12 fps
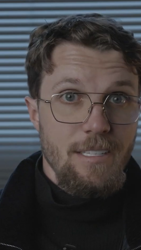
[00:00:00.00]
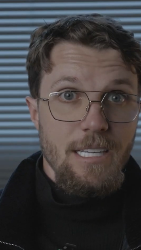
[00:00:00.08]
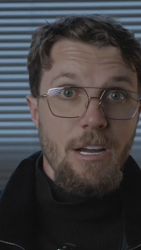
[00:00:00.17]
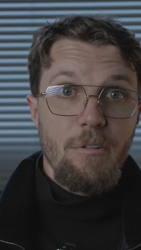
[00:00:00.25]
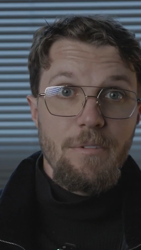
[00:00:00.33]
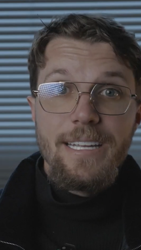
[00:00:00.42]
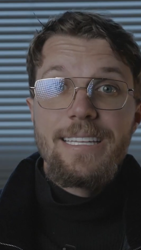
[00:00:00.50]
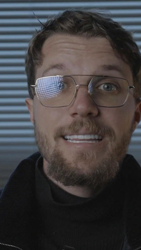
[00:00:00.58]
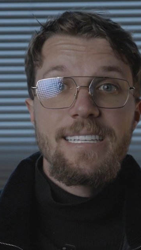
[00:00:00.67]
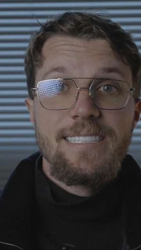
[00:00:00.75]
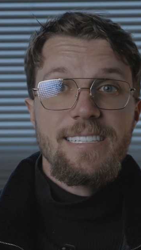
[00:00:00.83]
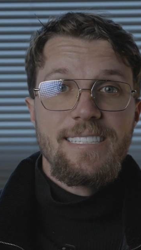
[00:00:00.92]
You know,
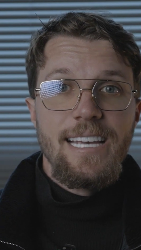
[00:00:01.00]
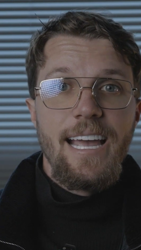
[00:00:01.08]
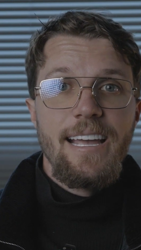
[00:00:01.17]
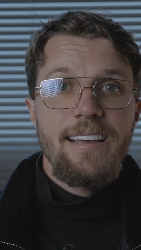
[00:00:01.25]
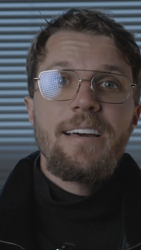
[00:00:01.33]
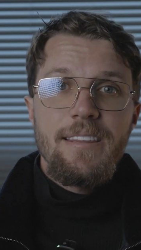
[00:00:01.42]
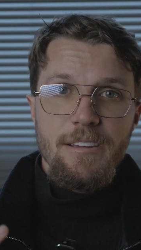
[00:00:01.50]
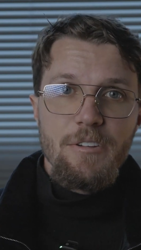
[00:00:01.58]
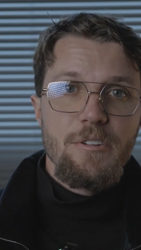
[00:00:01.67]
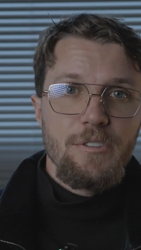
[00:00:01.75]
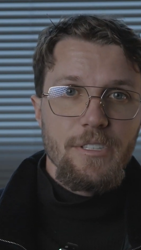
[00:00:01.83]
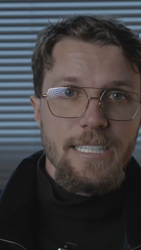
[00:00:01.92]
needless to say, they're
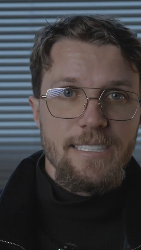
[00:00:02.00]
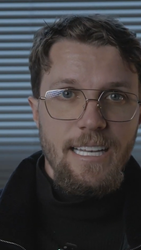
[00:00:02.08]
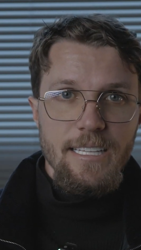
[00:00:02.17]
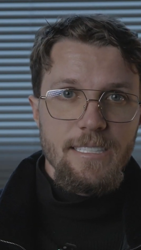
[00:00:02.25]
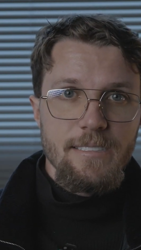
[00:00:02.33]
usually selling